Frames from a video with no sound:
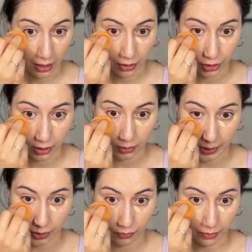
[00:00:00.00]
just so I
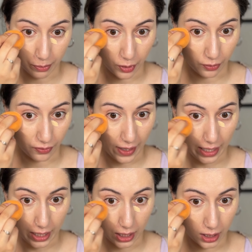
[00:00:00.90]
don't remove
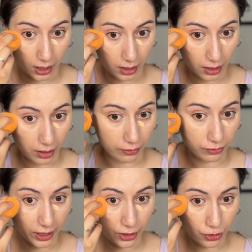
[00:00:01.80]
any
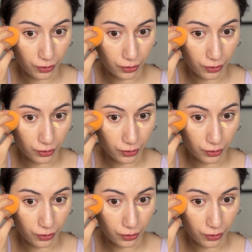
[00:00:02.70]
coverage.